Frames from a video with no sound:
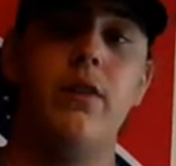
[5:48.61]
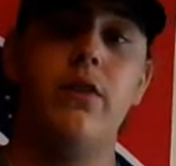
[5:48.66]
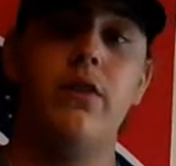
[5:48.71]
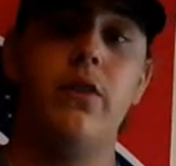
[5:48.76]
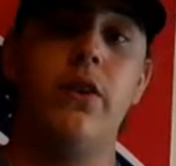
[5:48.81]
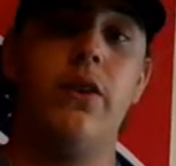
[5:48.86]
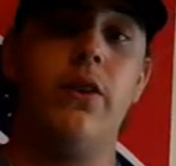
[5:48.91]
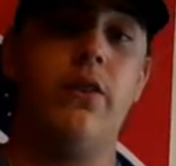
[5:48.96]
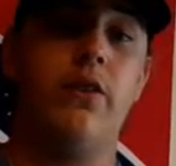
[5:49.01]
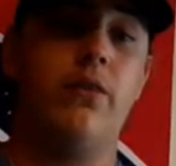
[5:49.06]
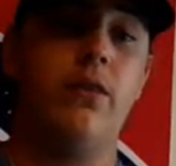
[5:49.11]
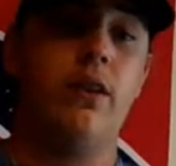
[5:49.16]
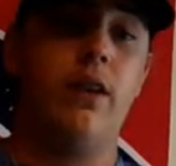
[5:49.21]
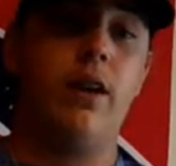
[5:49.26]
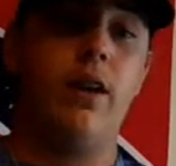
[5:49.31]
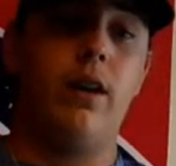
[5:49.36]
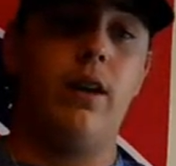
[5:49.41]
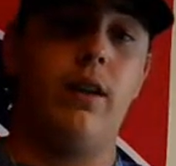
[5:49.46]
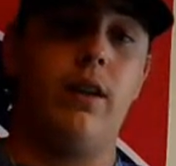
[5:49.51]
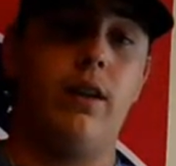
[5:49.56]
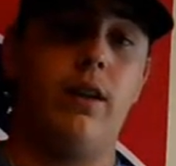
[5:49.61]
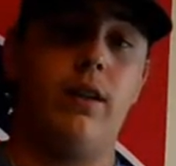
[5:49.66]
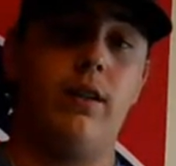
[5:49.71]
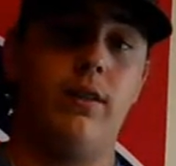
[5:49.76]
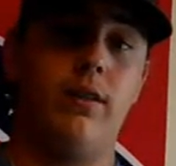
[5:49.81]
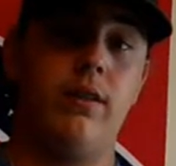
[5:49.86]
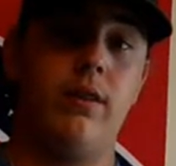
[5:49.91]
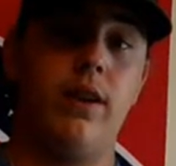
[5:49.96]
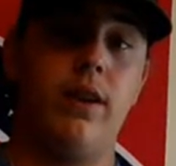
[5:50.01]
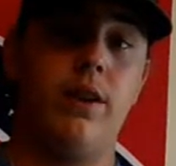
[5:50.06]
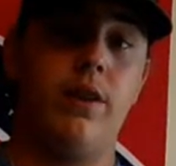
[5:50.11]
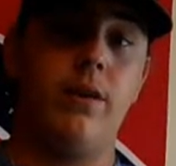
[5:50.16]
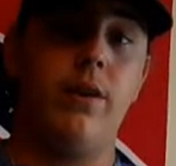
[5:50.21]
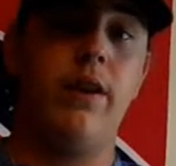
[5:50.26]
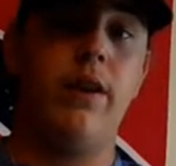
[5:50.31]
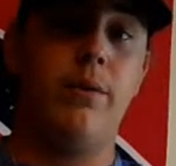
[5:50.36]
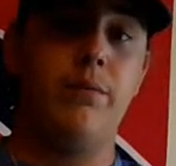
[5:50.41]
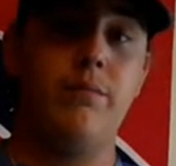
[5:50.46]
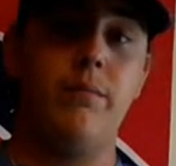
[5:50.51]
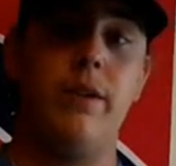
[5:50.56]
So I know it
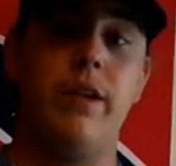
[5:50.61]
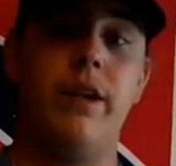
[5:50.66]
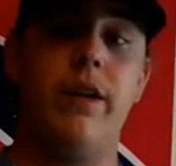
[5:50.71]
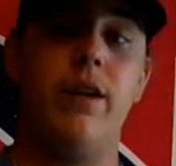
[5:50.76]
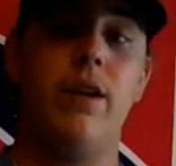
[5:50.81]
helped me.